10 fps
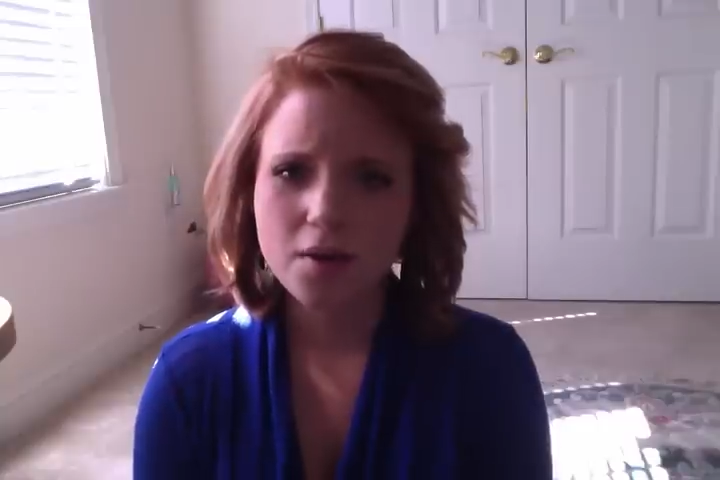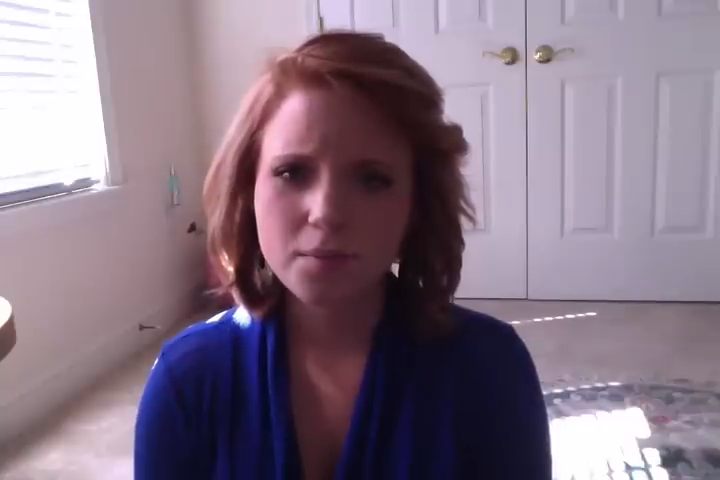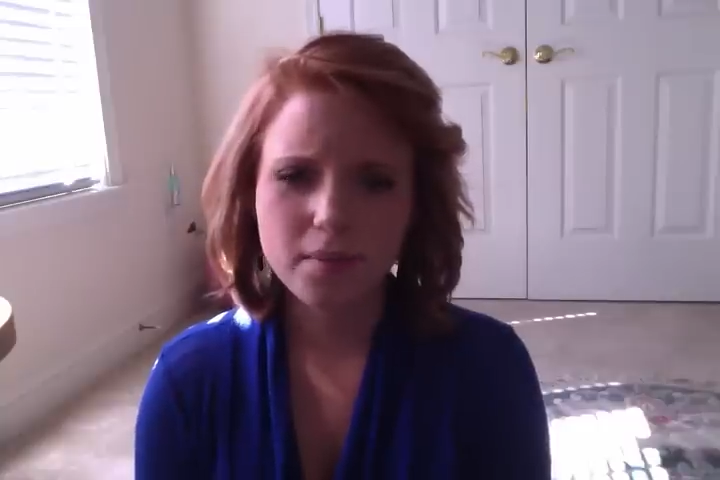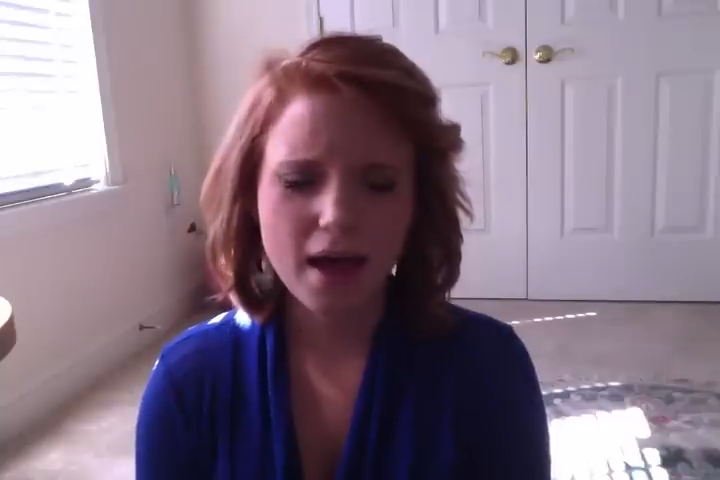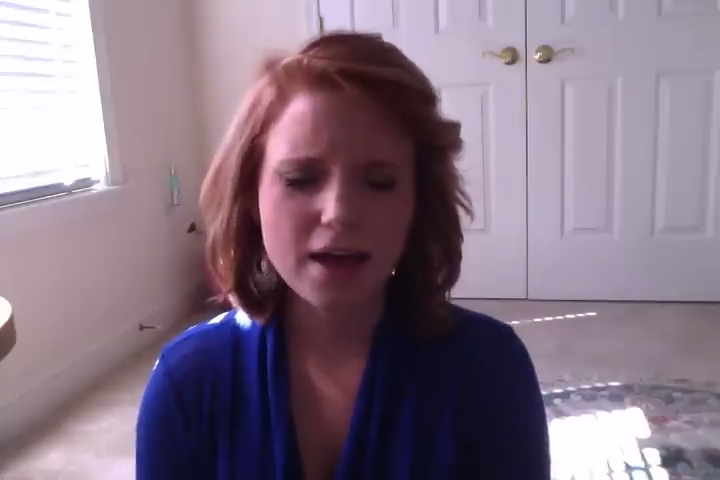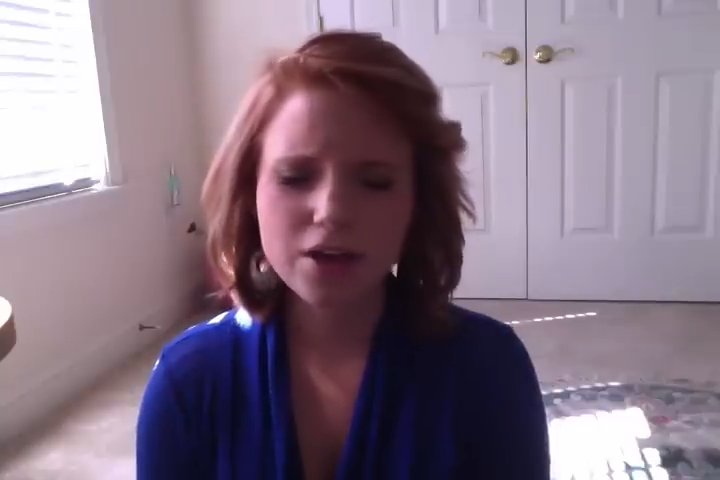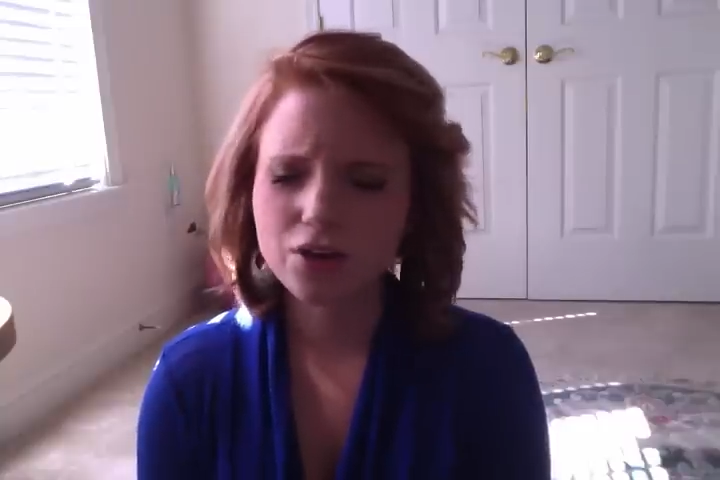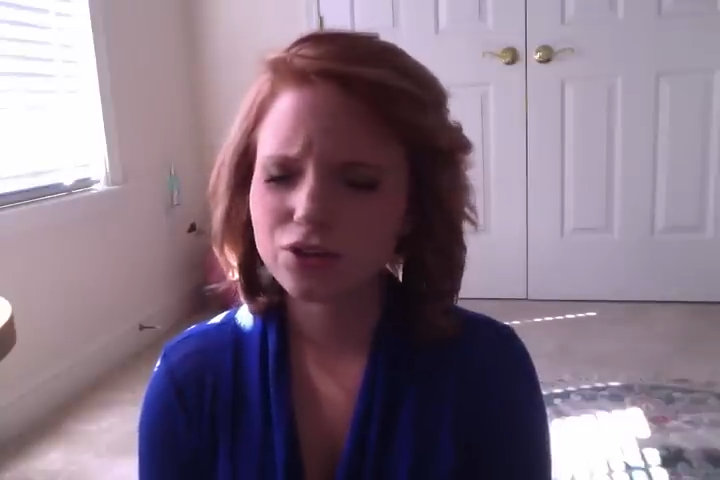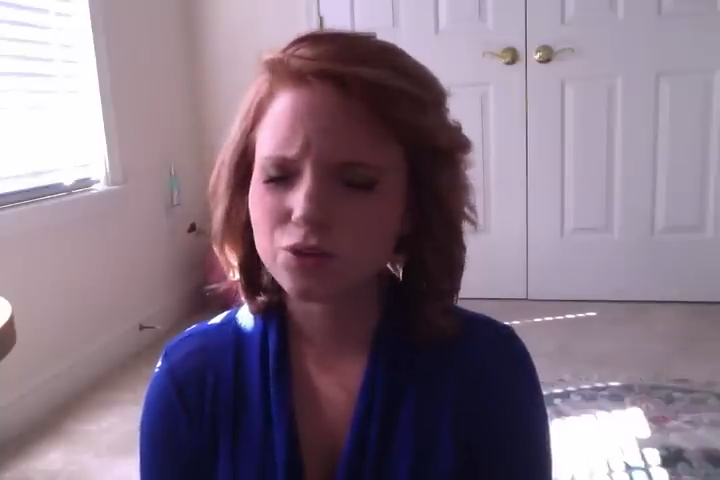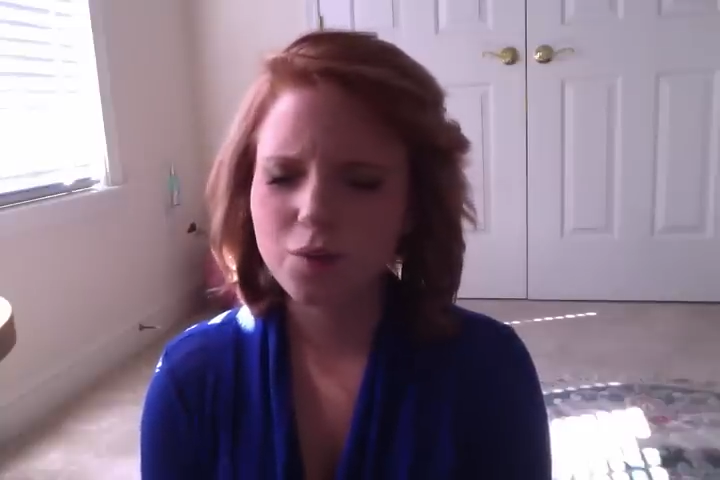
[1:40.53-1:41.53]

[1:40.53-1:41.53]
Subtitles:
miles